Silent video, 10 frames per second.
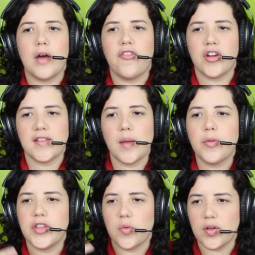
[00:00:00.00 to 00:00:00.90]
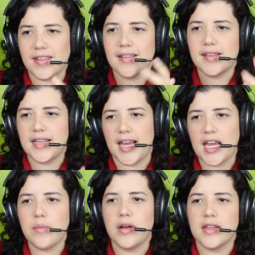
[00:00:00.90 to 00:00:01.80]
for example, there was this
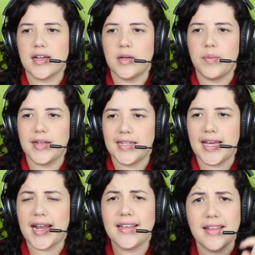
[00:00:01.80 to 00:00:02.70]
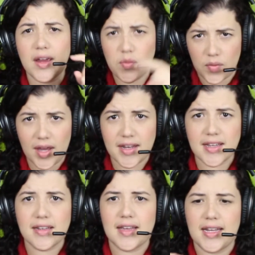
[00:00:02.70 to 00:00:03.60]
game on the company that I read it